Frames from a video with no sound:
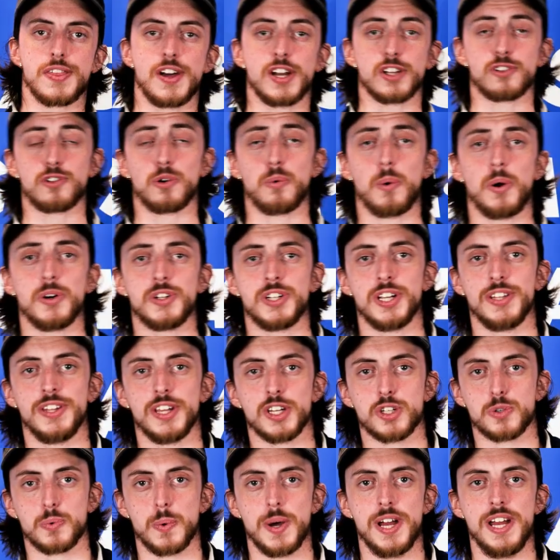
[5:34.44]
Thanks for watching
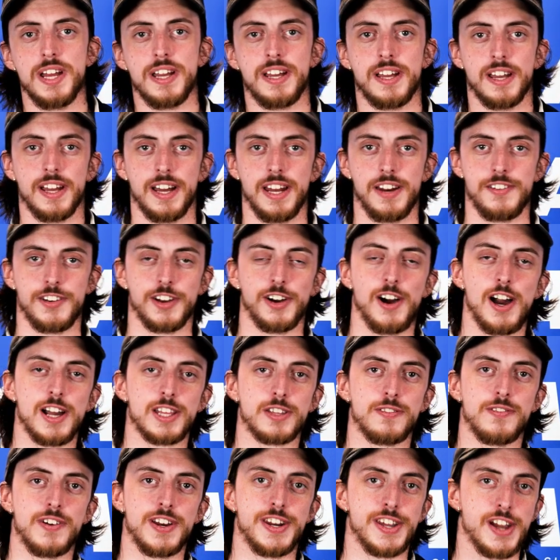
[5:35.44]
this week. And if you like
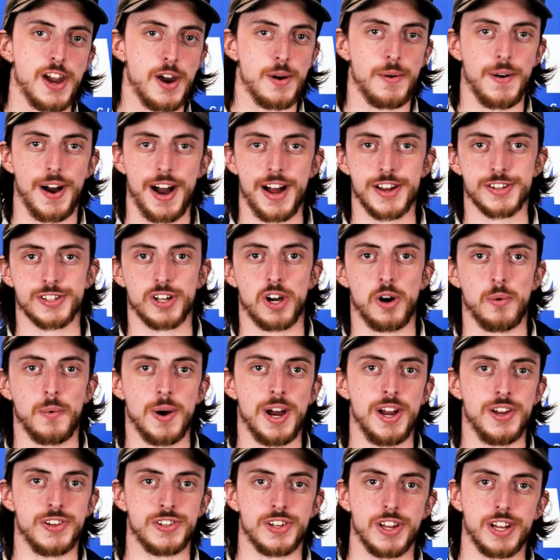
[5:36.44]
the video, as
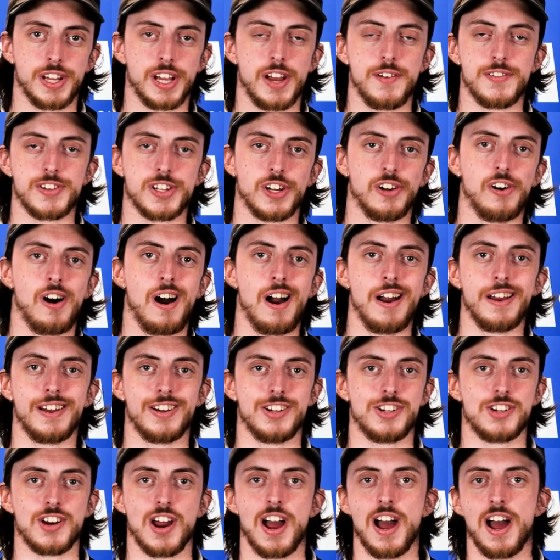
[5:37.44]
always, give us a
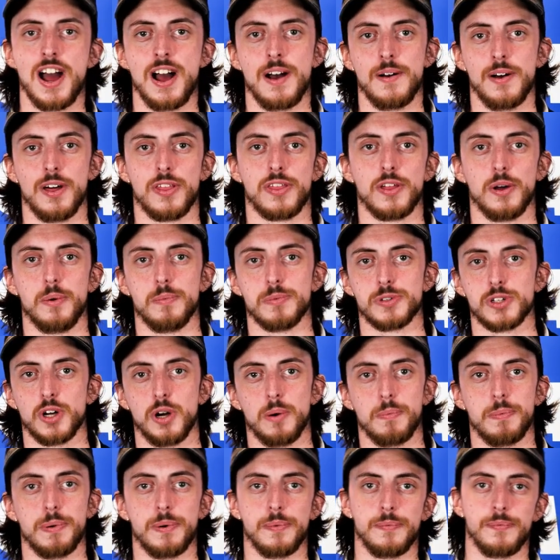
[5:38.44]
like, share, a thumbs
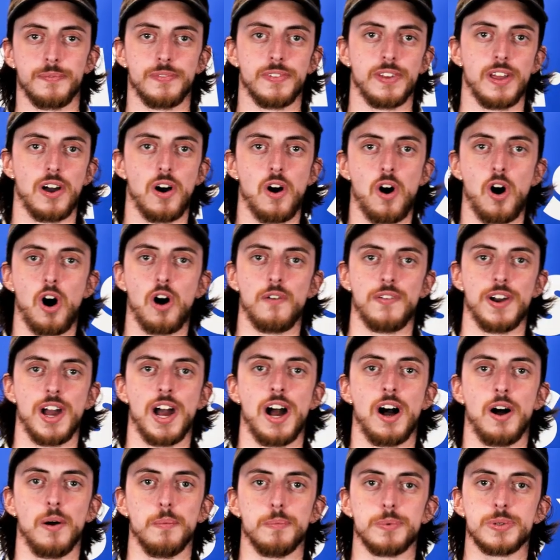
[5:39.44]
up. All of it
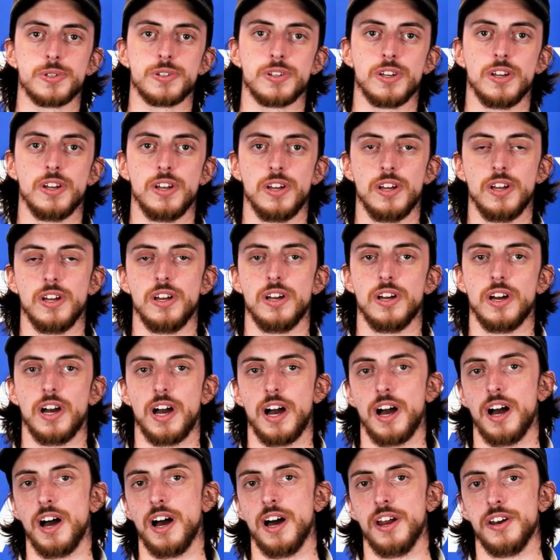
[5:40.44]
helps.
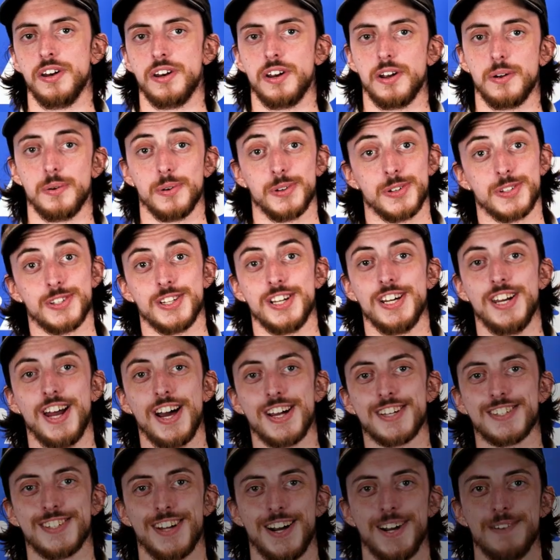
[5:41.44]
And we'll see you
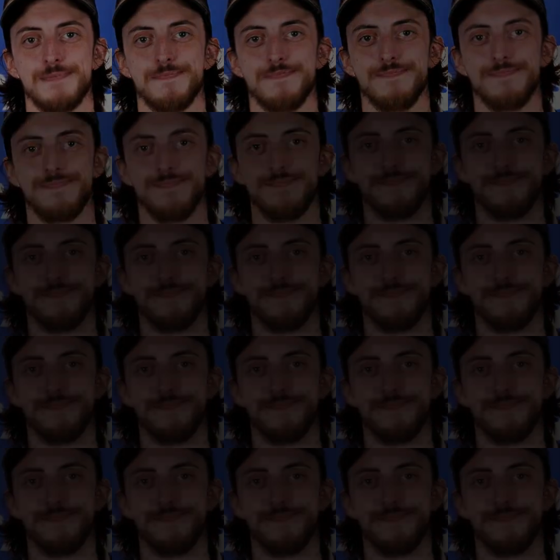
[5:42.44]
next time.